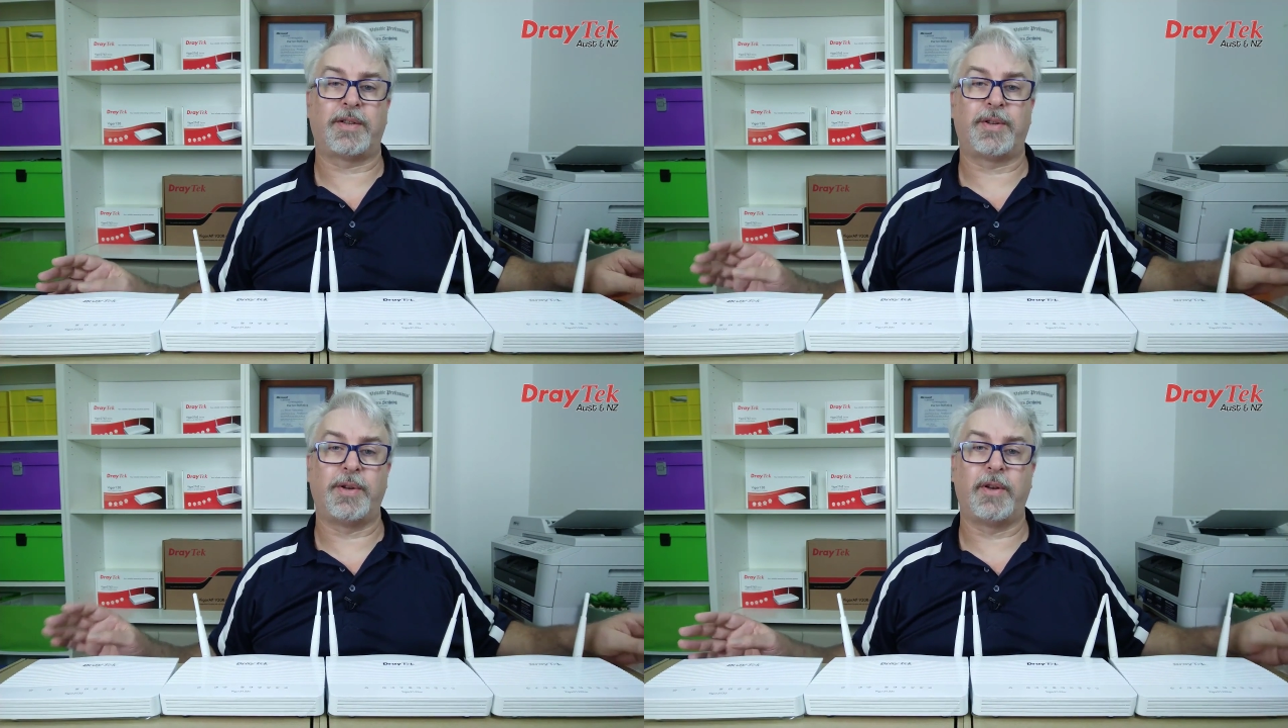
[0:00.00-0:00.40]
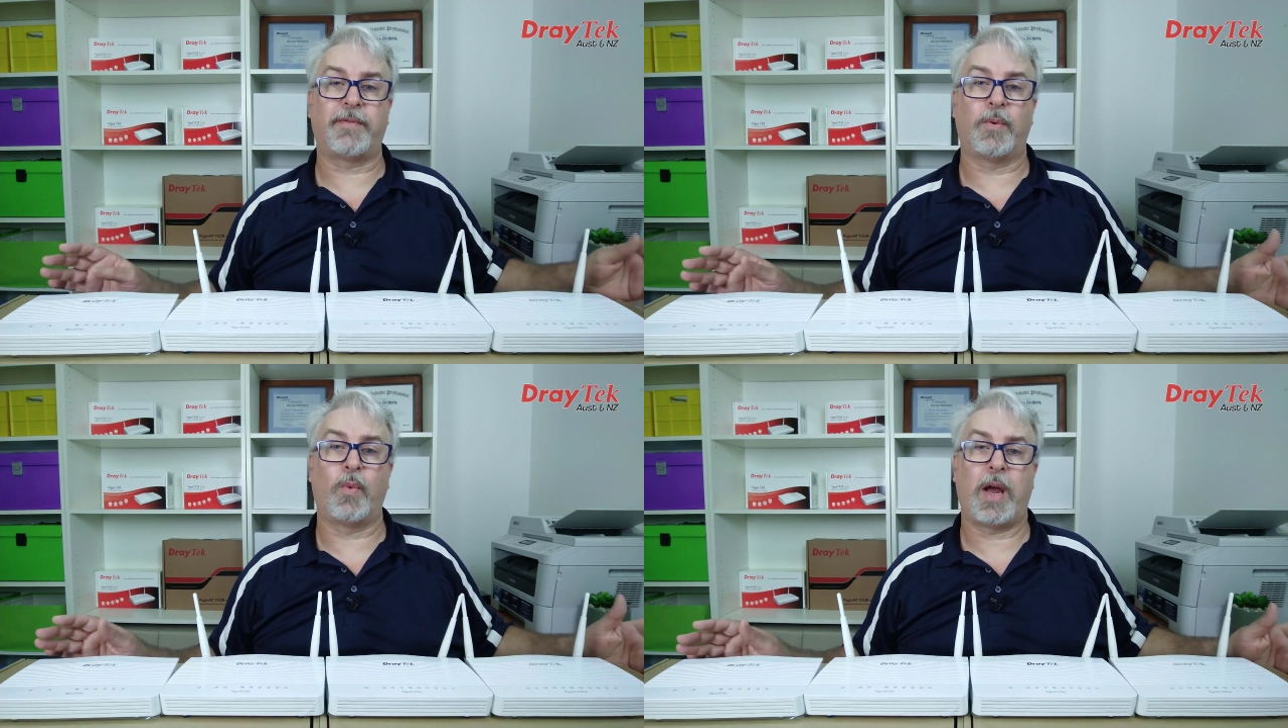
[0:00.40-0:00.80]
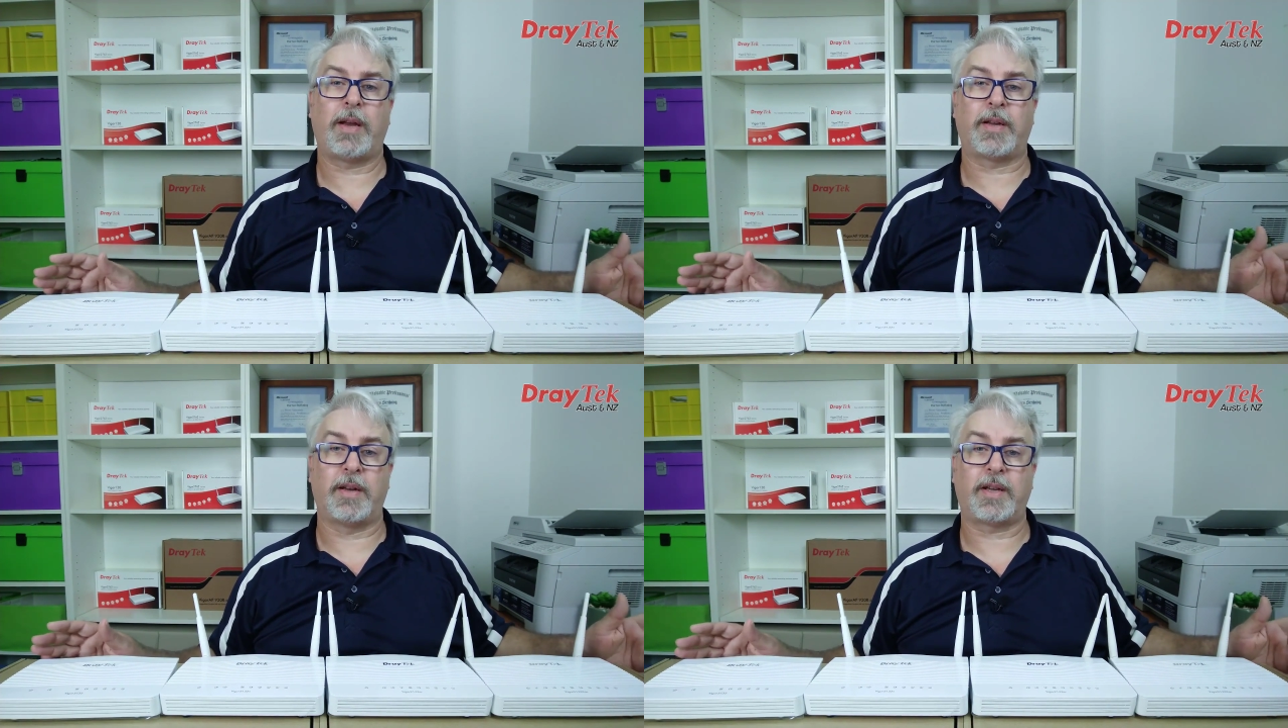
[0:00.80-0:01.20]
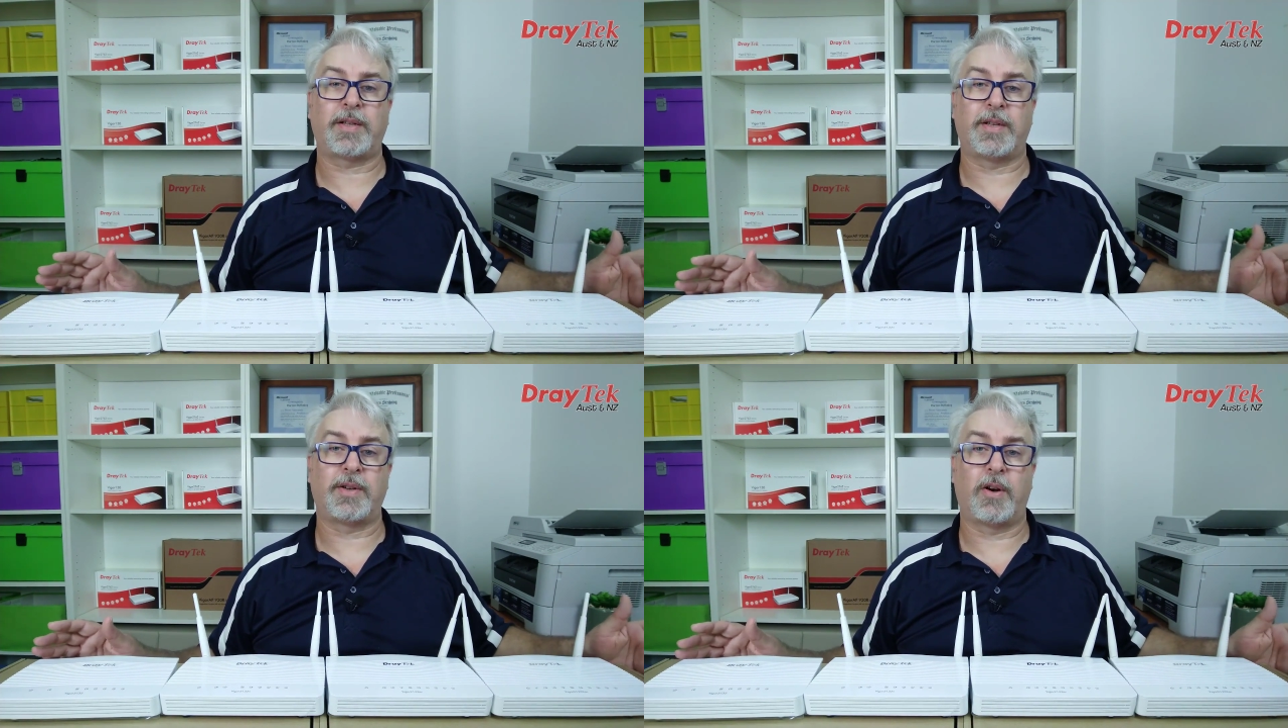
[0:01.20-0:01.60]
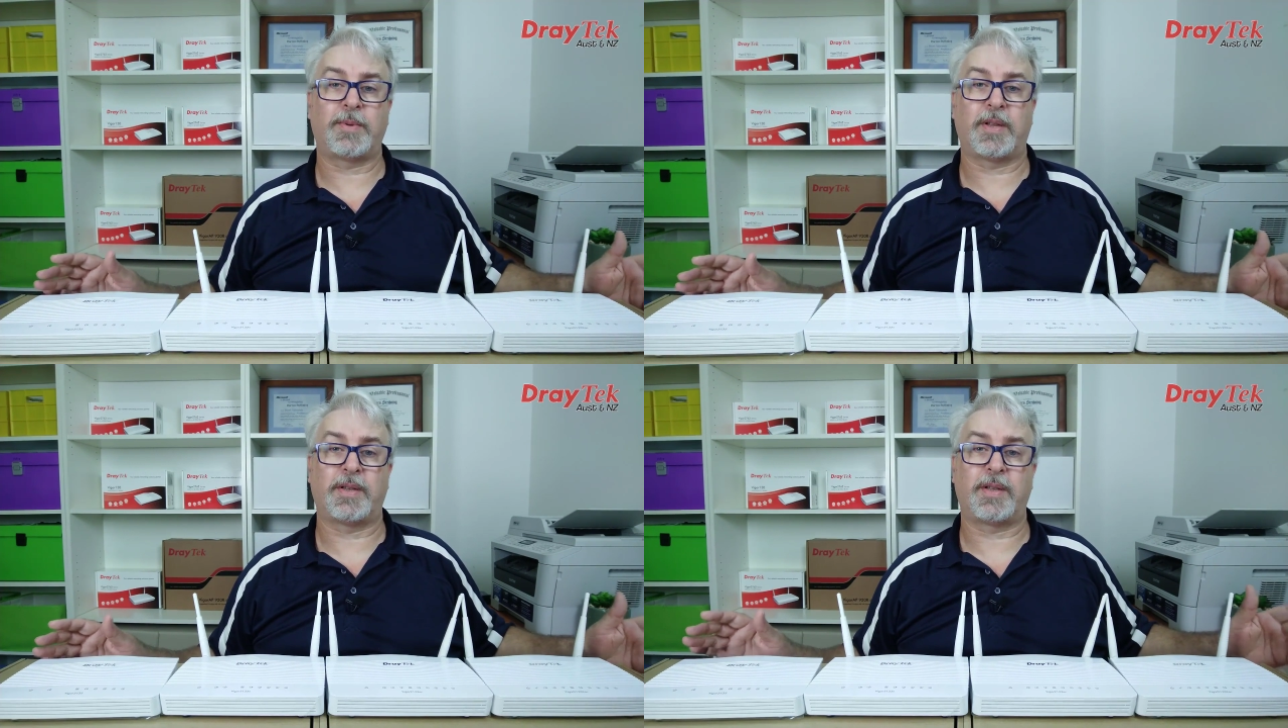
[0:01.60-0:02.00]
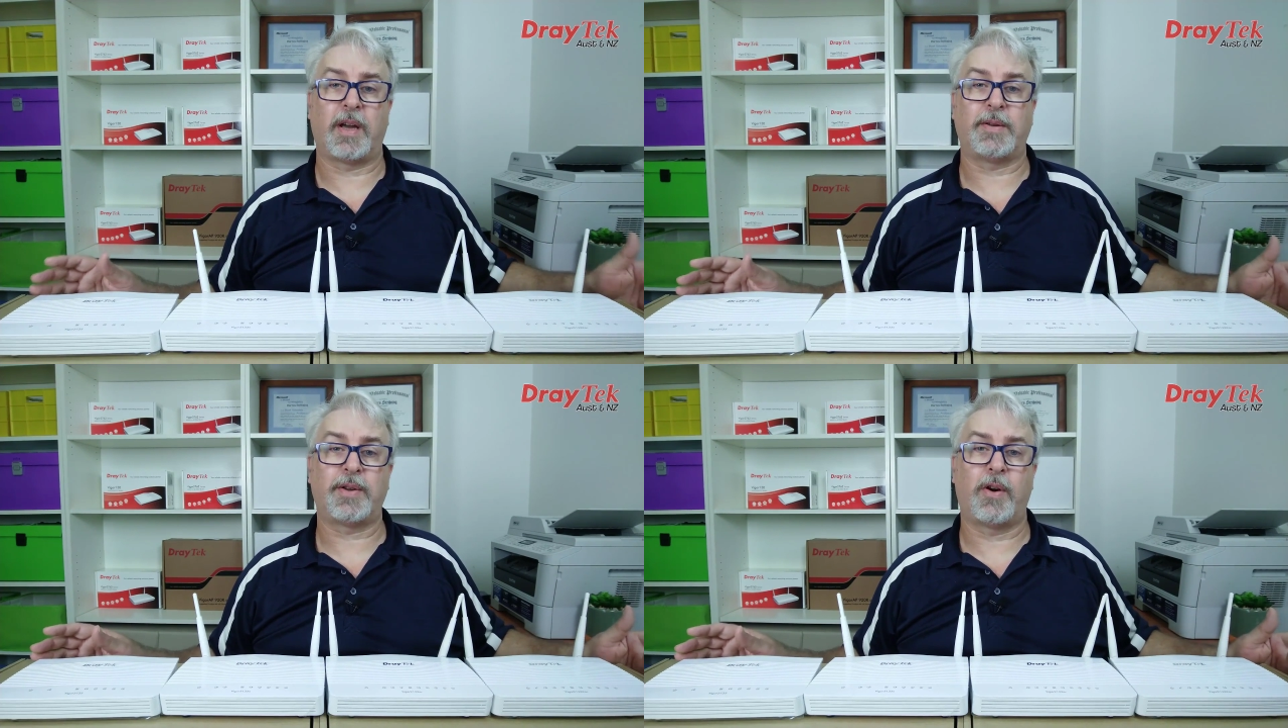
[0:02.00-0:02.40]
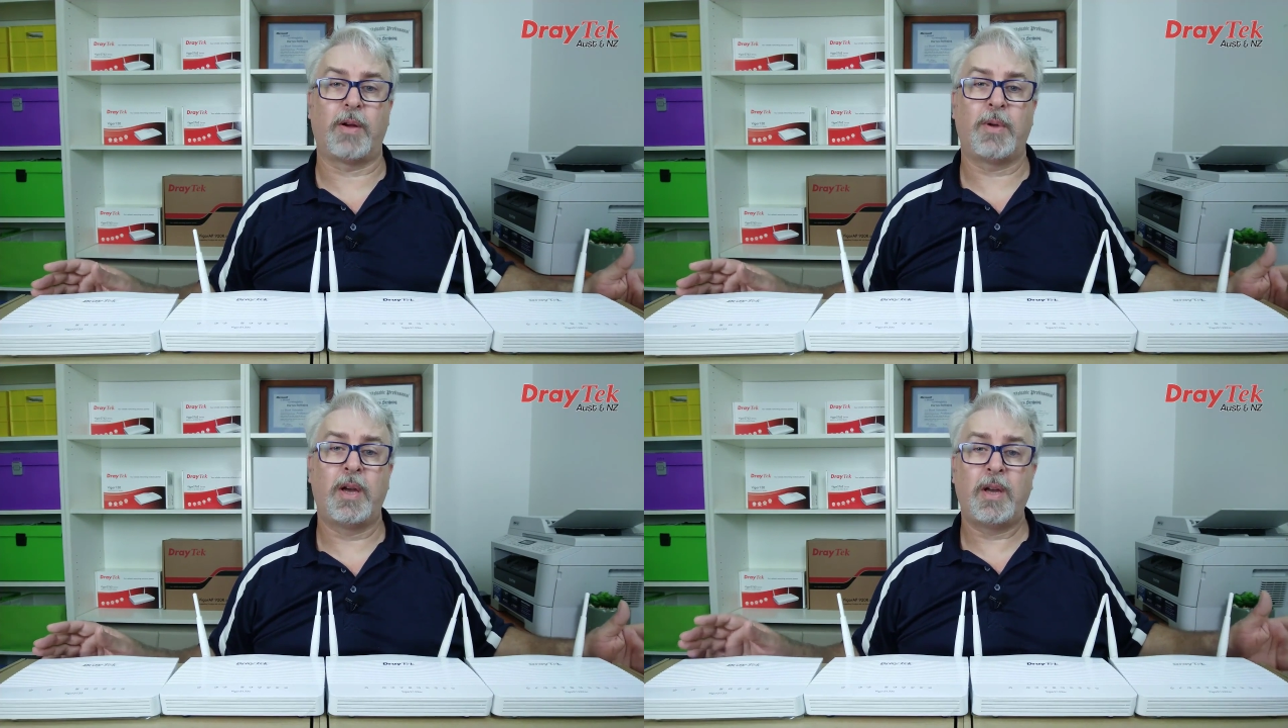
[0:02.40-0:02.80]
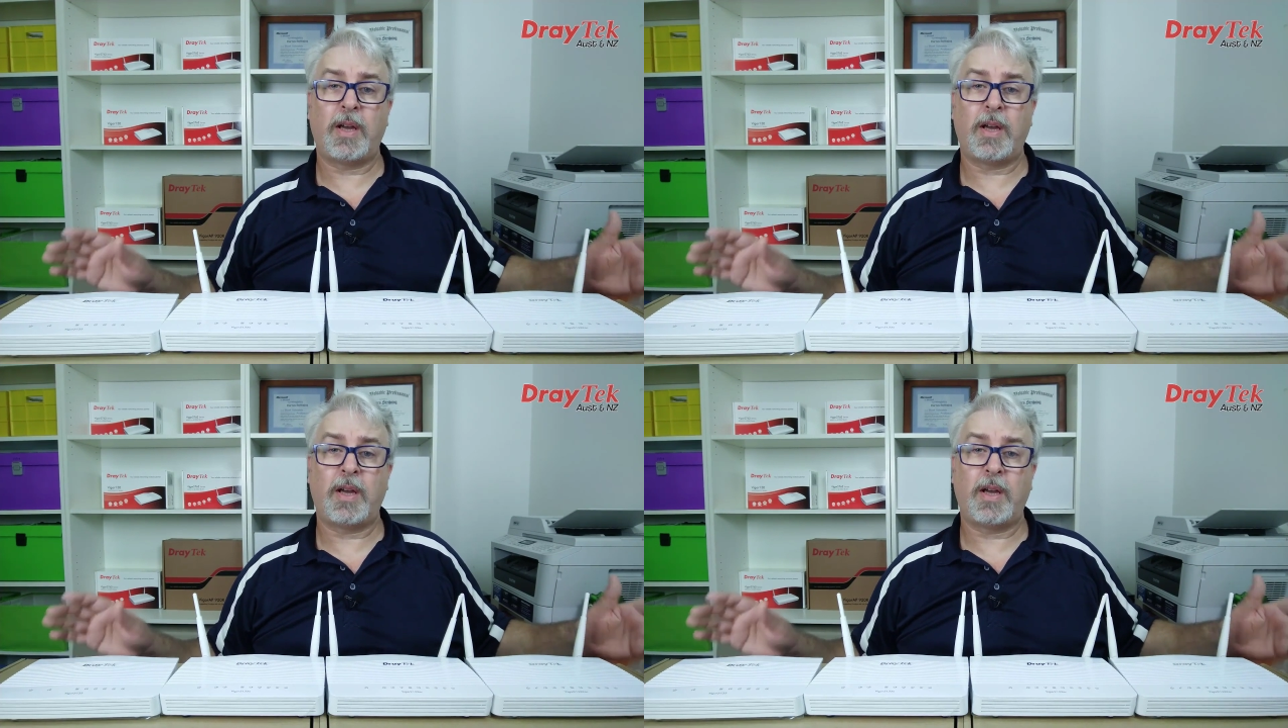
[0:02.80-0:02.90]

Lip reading: to 2 different WAN connection types at the same time,